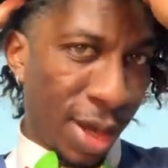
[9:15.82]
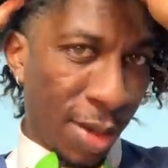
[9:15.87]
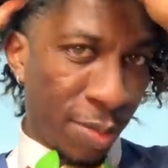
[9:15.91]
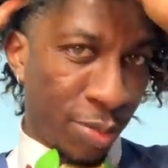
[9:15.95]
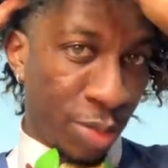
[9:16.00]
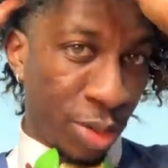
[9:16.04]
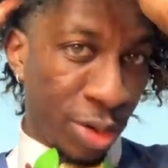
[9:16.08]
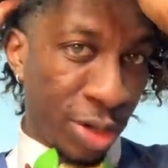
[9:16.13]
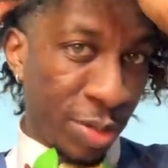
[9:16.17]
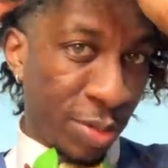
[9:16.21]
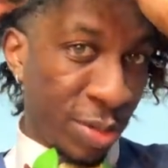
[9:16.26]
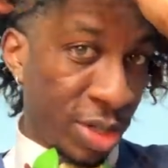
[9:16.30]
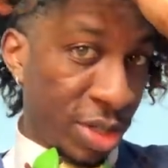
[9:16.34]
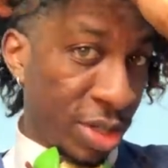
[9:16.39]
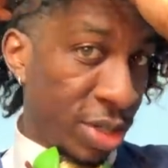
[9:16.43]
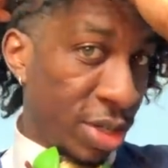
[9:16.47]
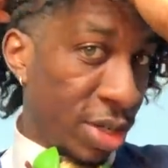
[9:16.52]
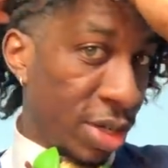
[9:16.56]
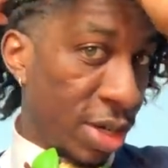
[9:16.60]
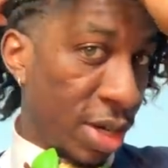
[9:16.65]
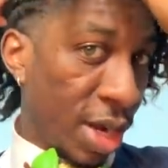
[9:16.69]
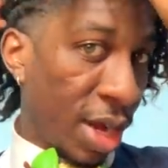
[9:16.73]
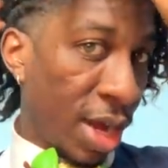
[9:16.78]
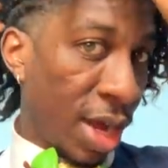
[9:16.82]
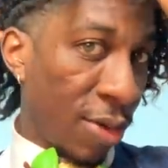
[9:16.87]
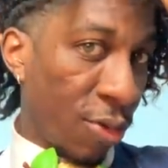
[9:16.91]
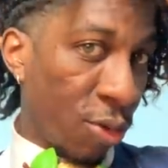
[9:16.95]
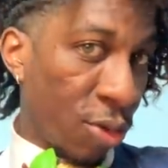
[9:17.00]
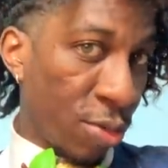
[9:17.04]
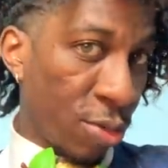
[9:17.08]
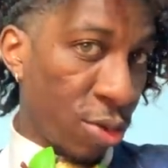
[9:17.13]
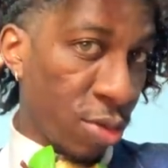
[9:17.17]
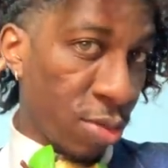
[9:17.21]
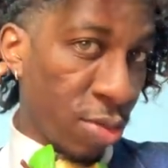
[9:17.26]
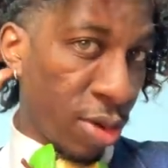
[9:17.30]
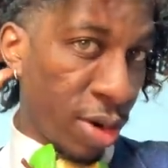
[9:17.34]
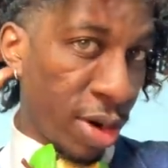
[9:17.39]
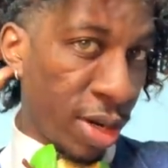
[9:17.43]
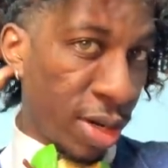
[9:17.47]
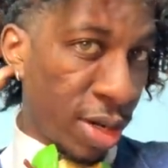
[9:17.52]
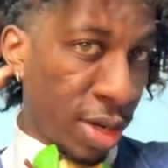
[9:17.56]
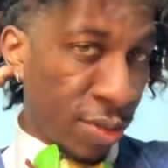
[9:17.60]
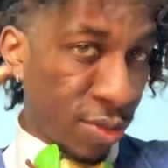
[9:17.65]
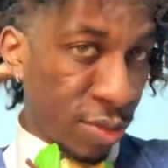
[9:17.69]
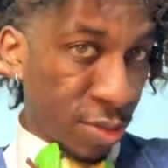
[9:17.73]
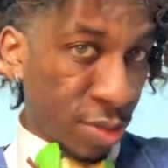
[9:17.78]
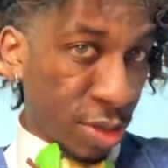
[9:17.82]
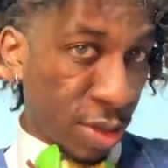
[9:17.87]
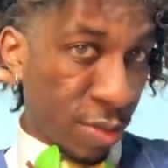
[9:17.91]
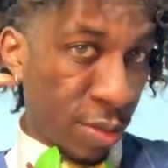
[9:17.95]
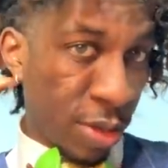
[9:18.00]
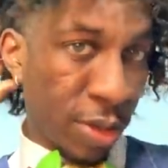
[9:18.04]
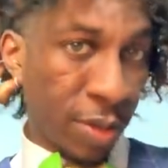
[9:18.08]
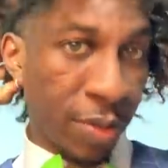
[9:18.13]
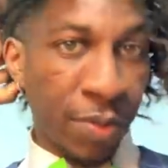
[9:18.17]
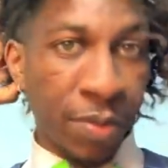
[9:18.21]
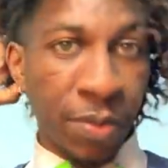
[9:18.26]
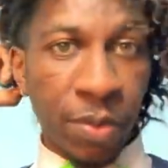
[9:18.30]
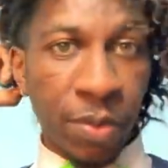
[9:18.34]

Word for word: I'm pretty much done. I got one more braid left. What I'm talking about.